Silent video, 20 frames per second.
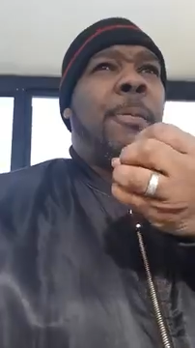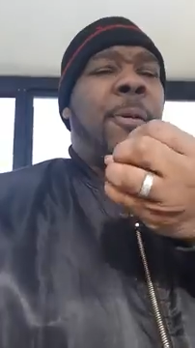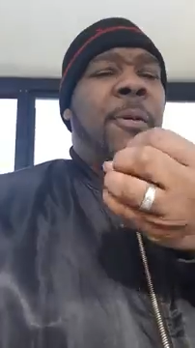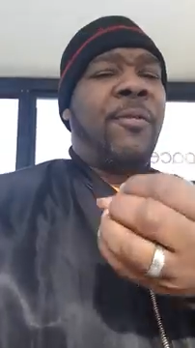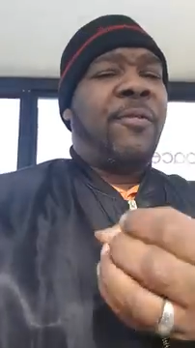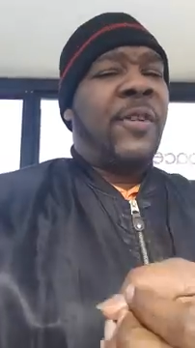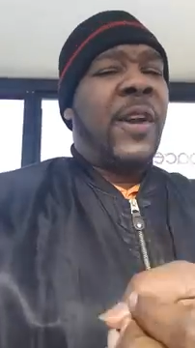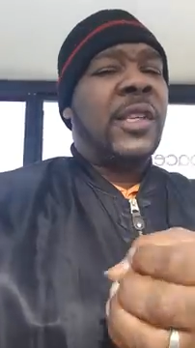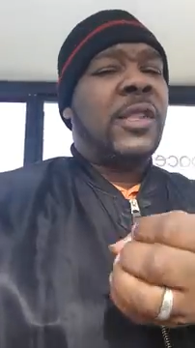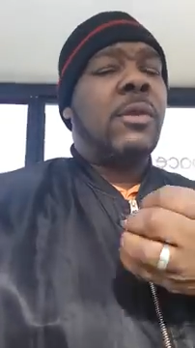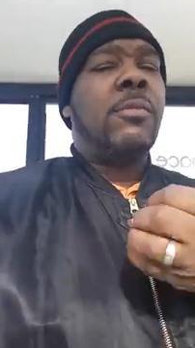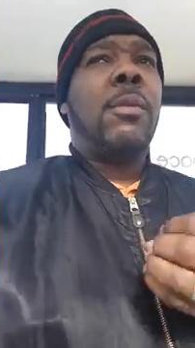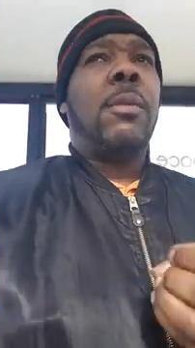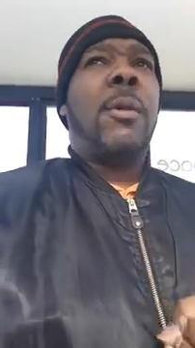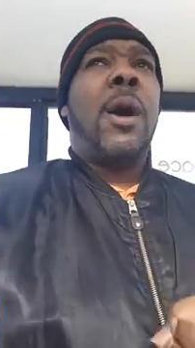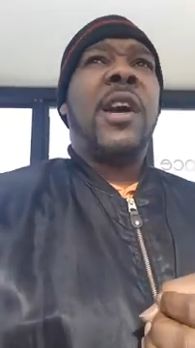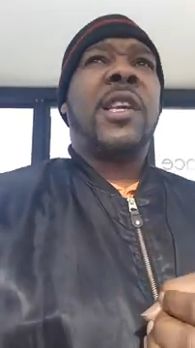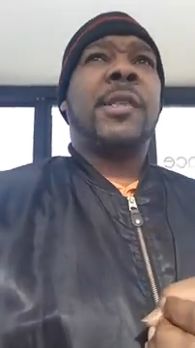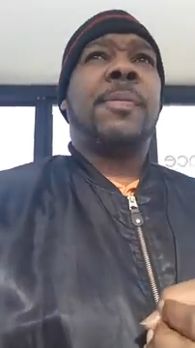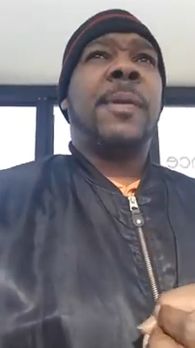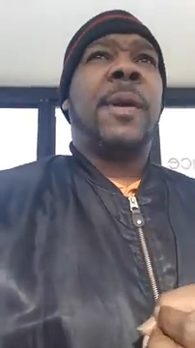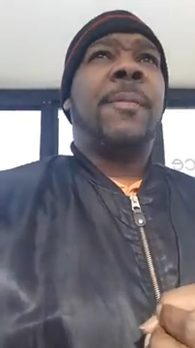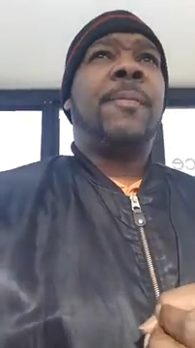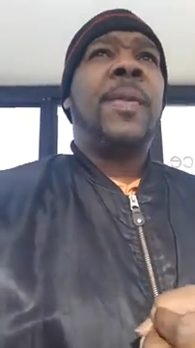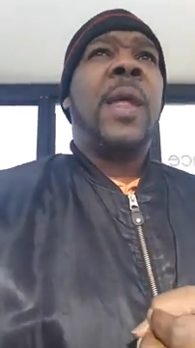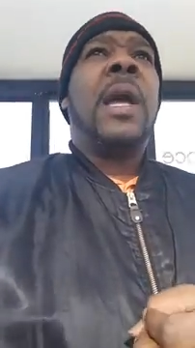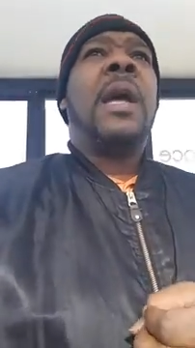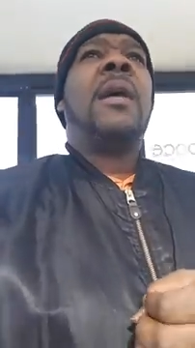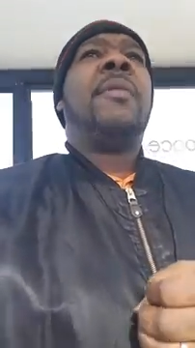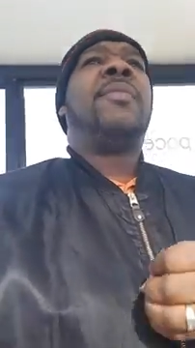a professional marksman.
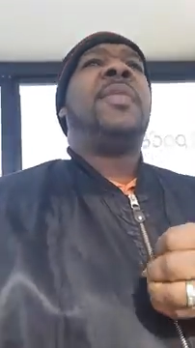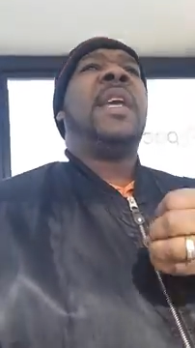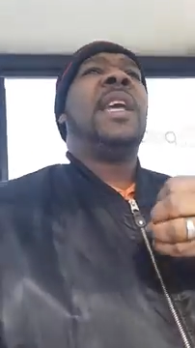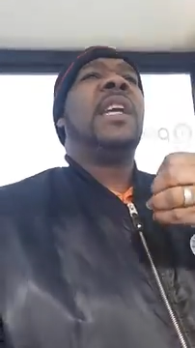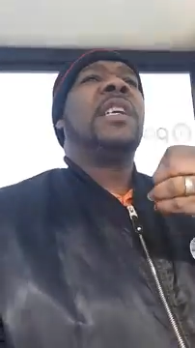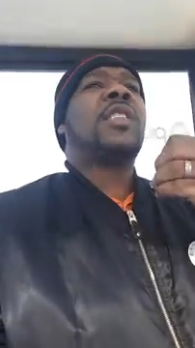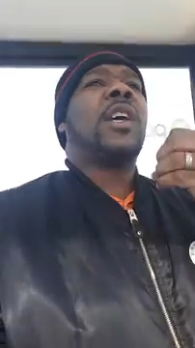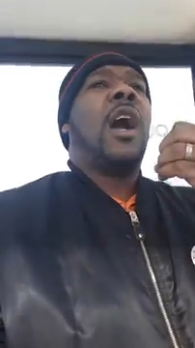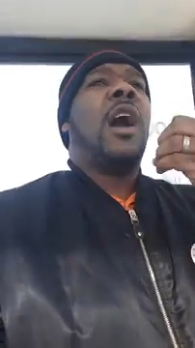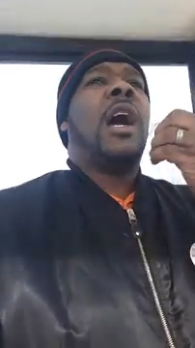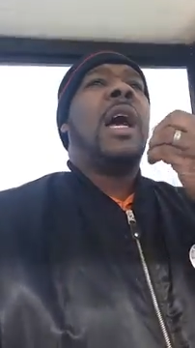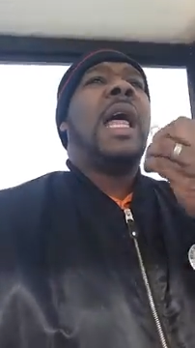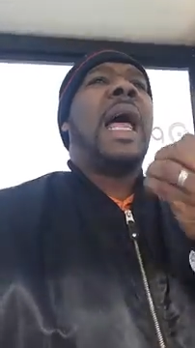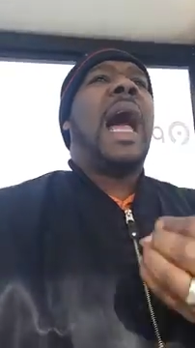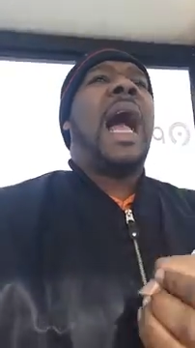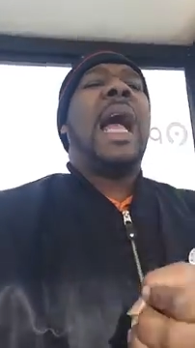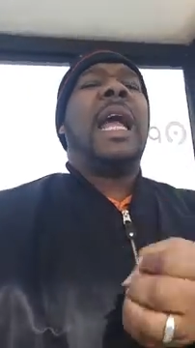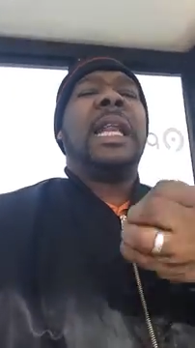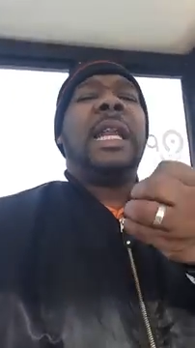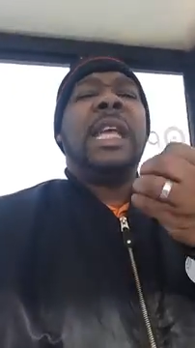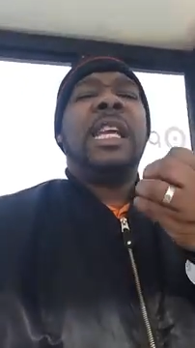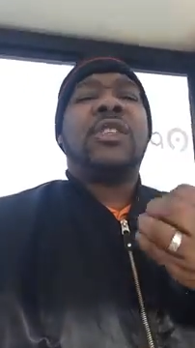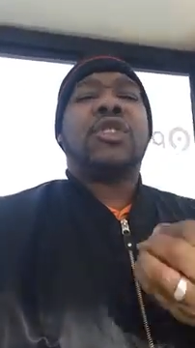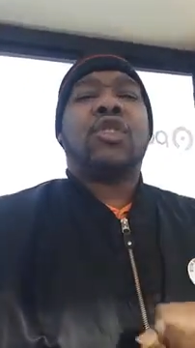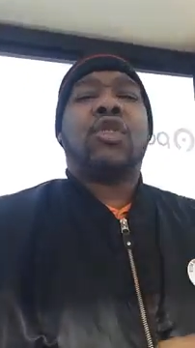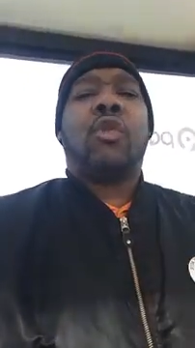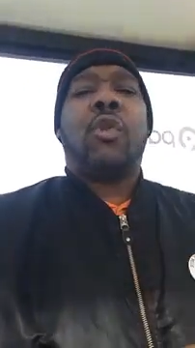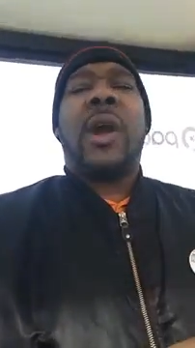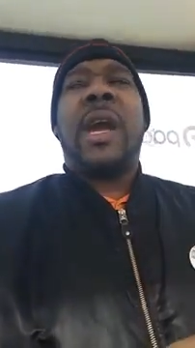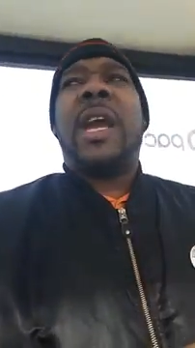These are highly
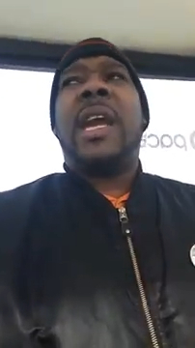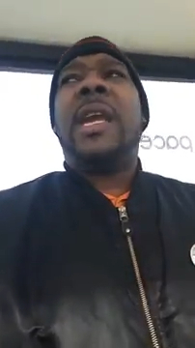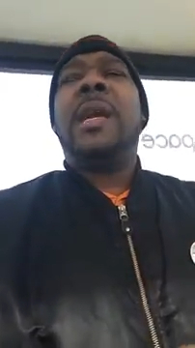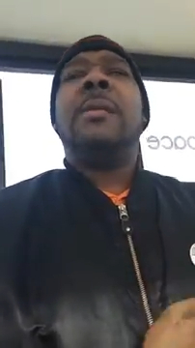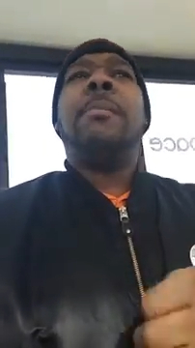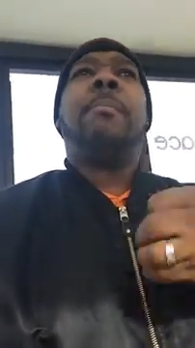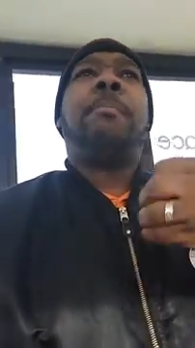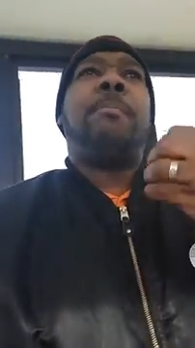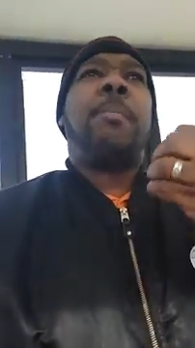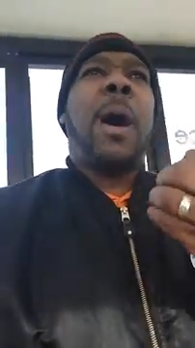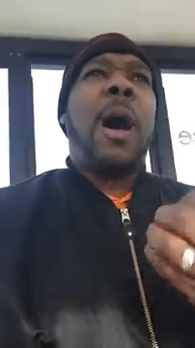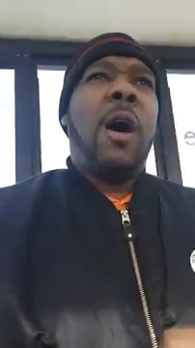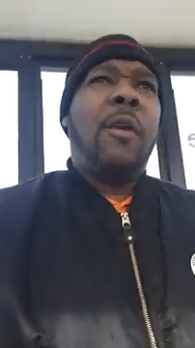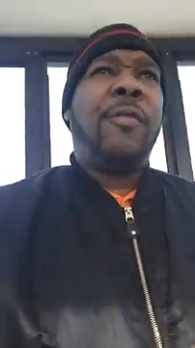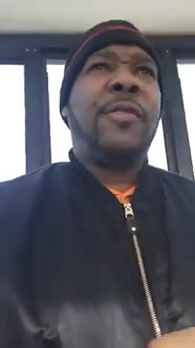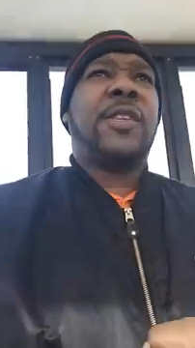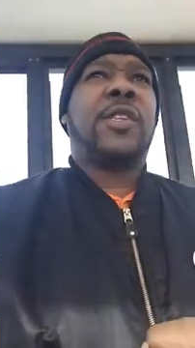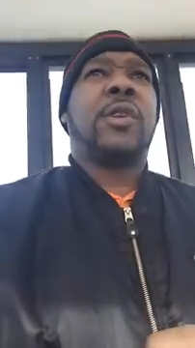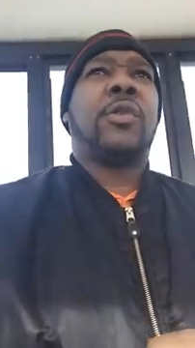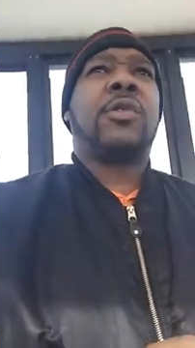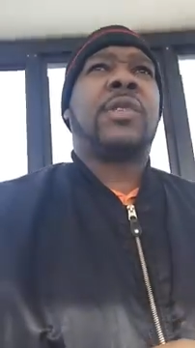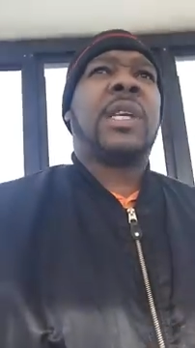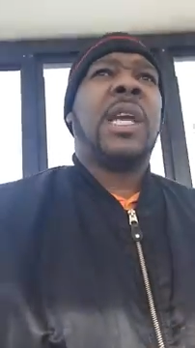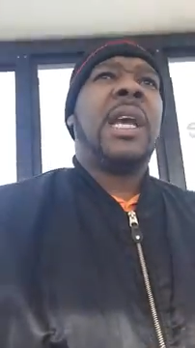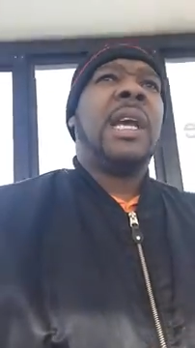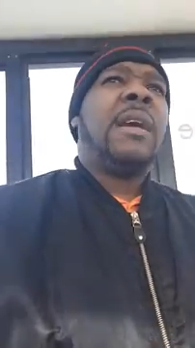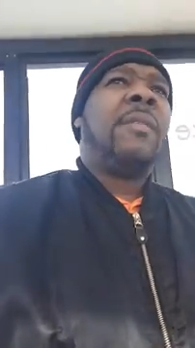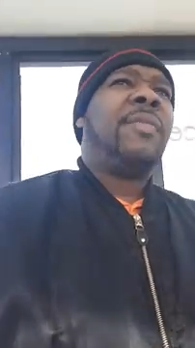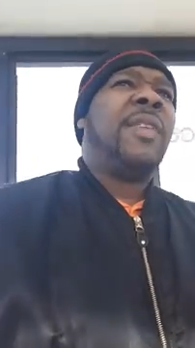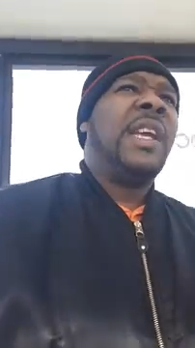trained officers.
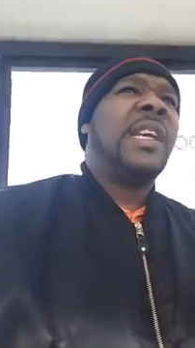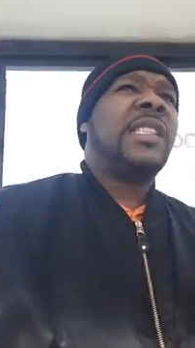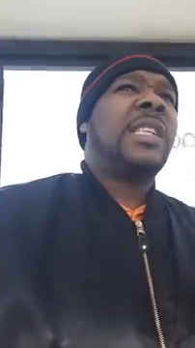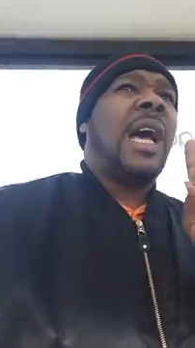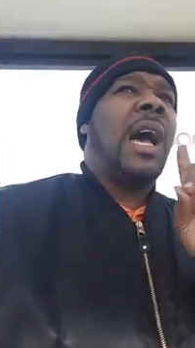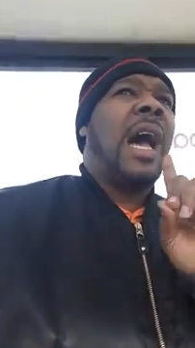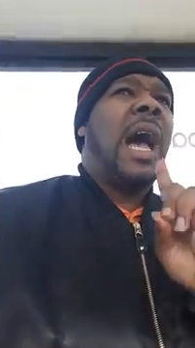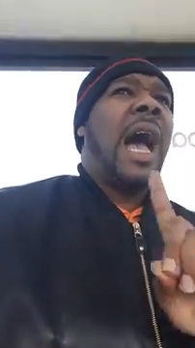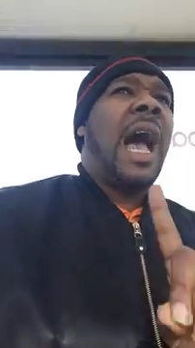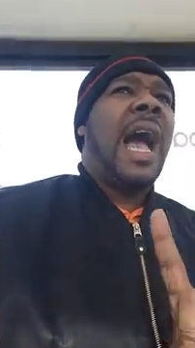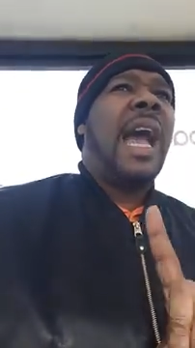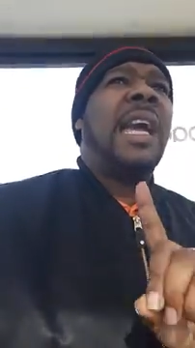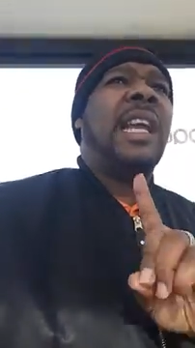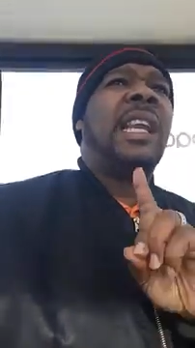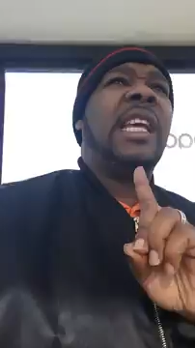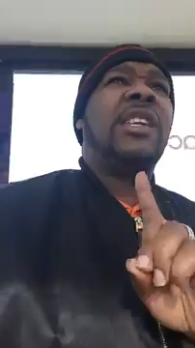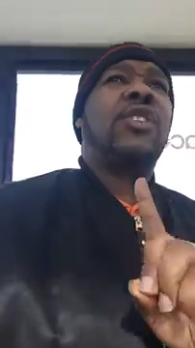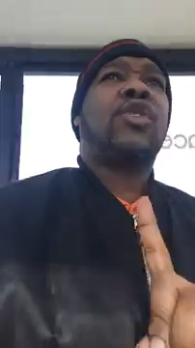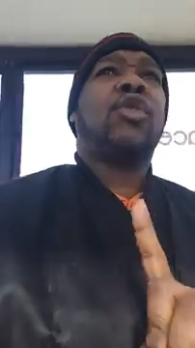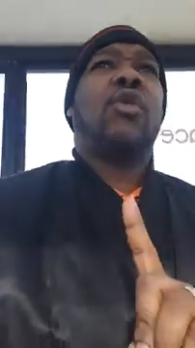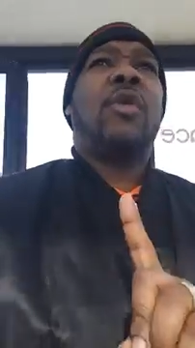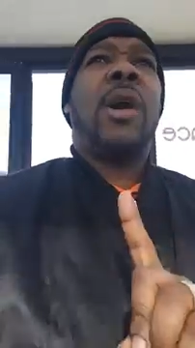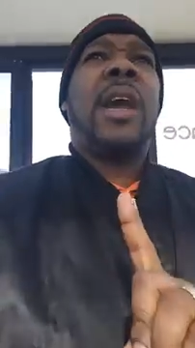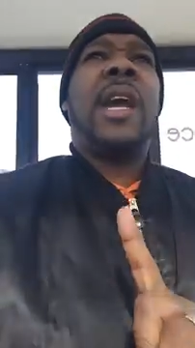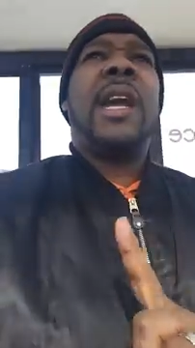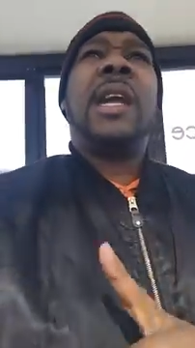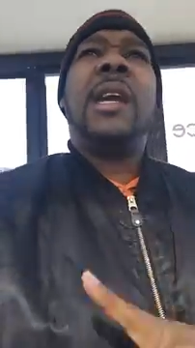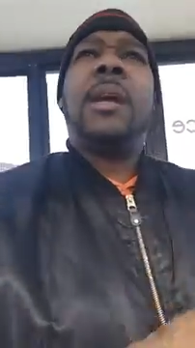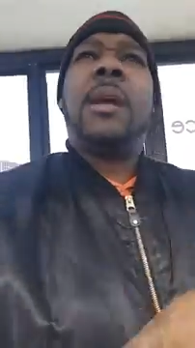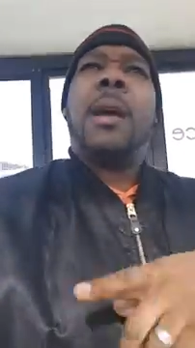These are highly
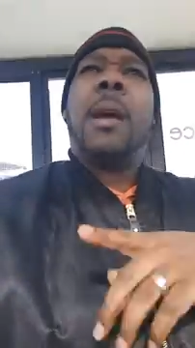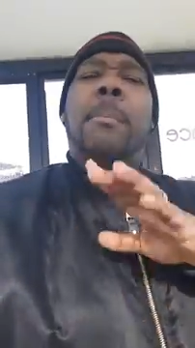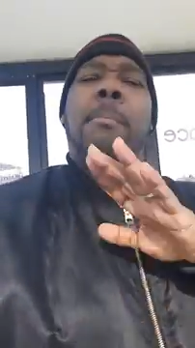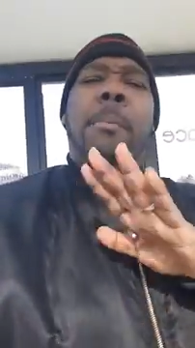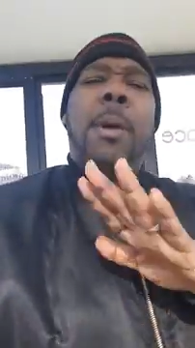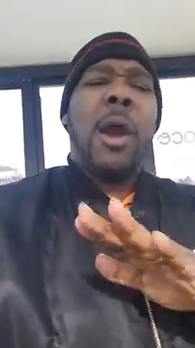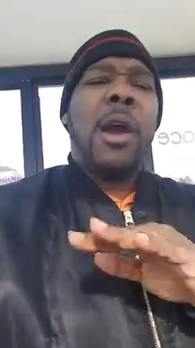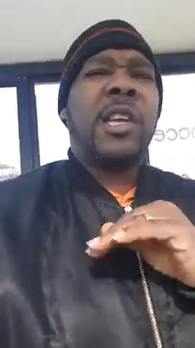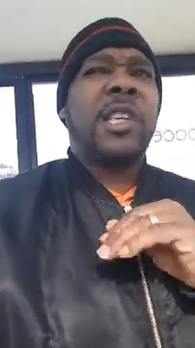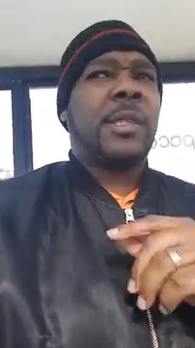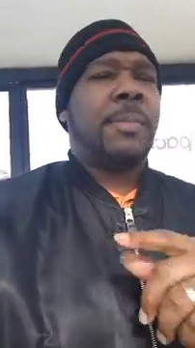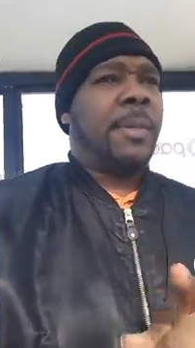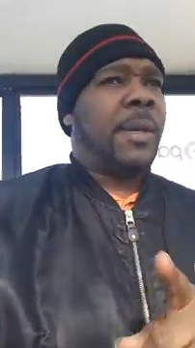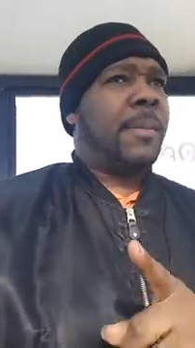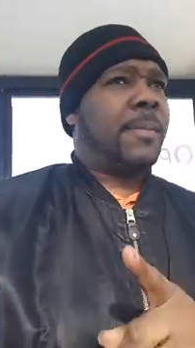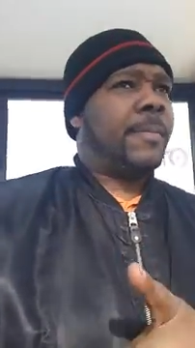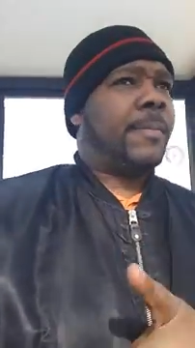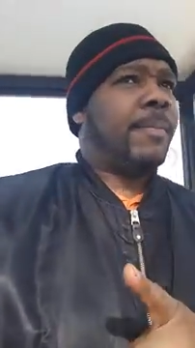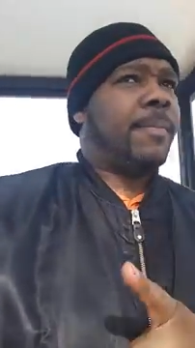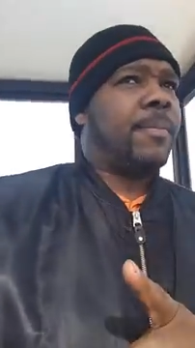trained marksmen.